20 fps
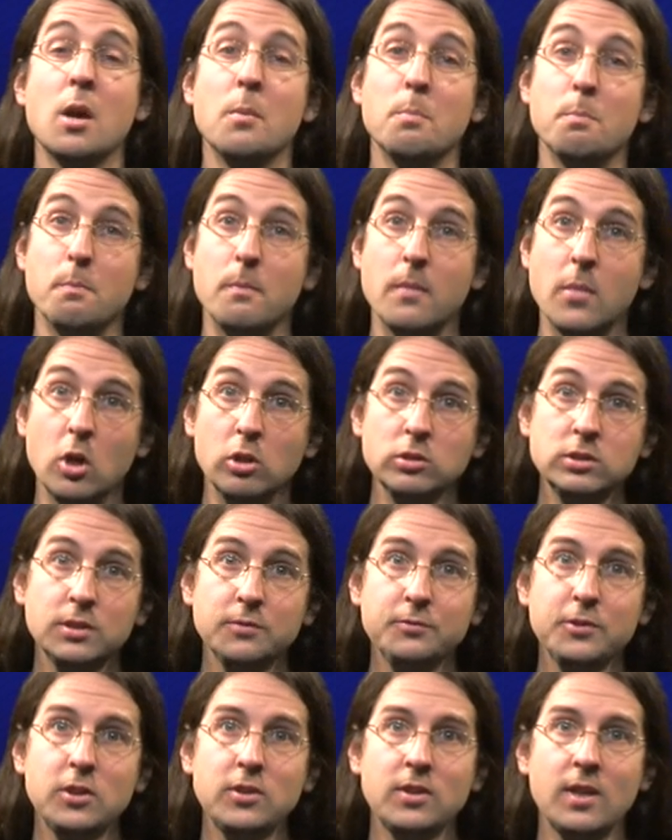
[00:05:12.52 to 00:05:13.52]
Most of
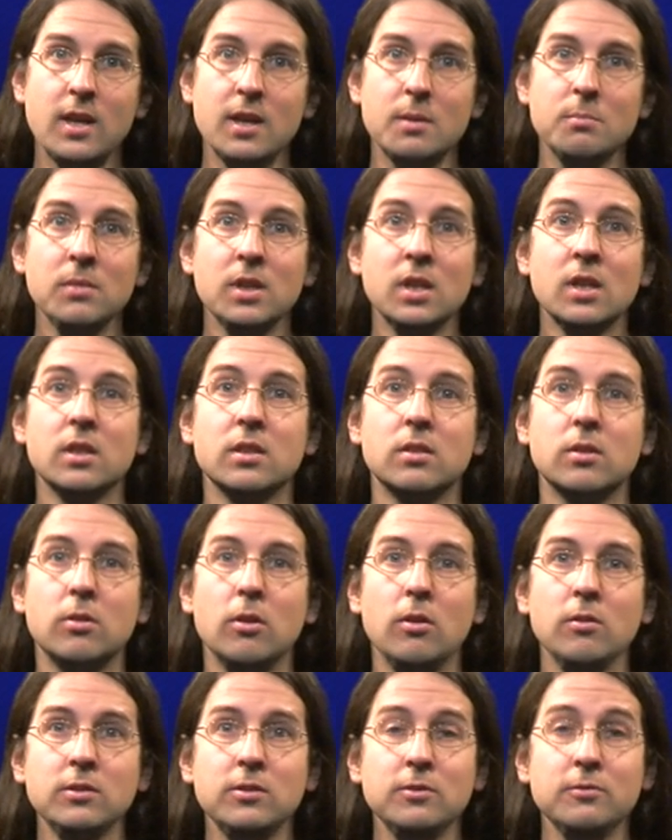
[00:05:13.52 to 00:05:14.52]
the time, the
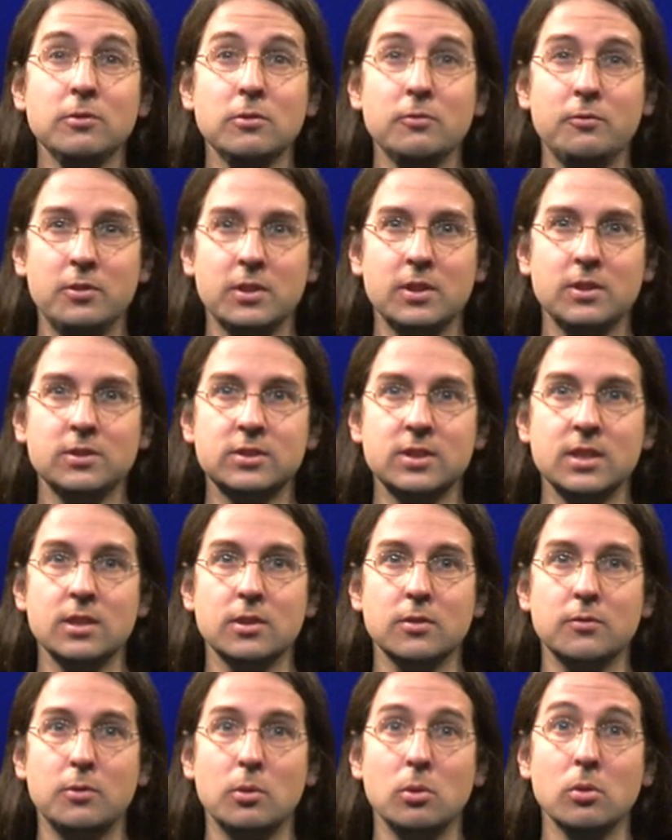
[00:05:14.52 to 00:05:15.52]
confidence
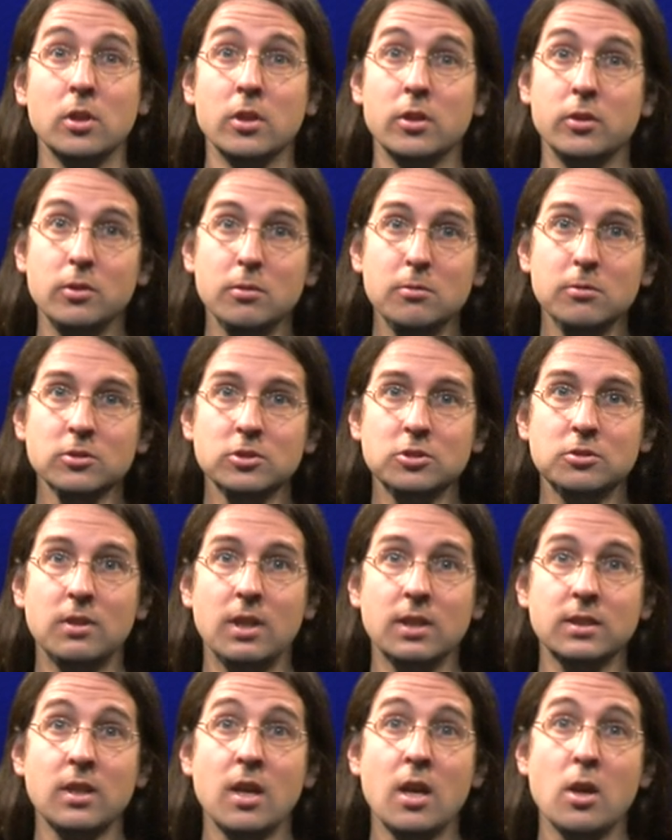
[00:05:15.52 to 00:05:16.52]
interval you
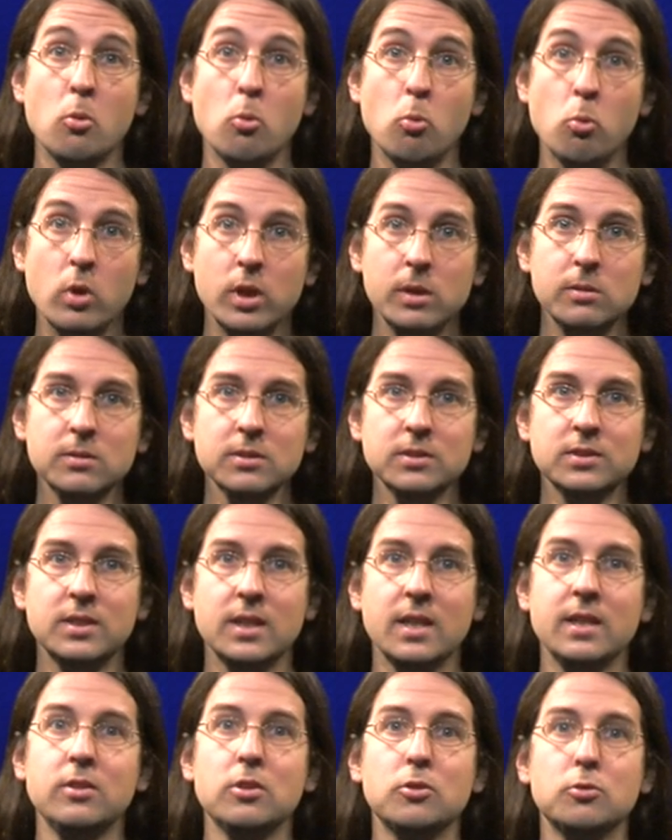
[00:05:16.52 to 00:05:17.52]
construct will
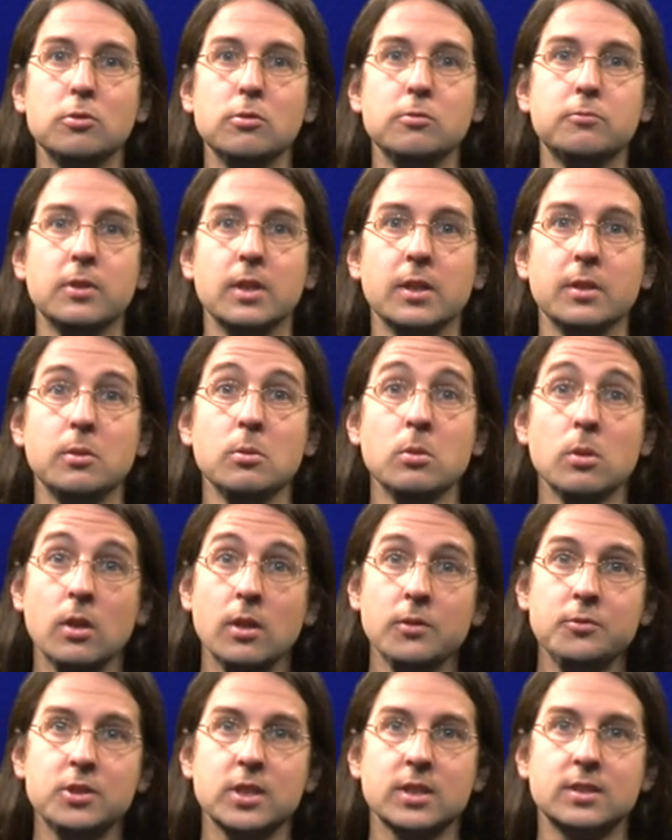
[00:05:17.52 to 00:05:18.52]
contain the true value
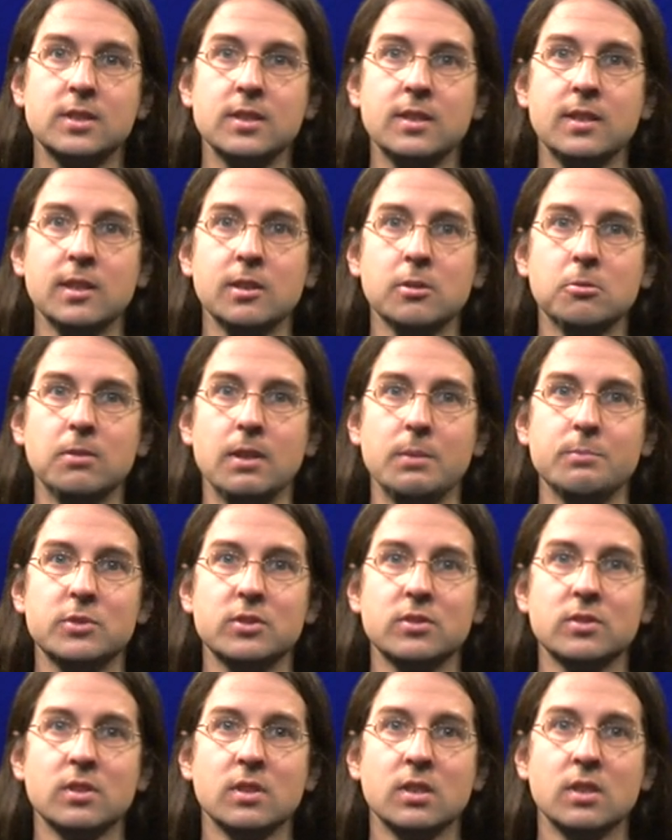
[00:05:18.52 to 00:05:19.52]
of 60 kilograms.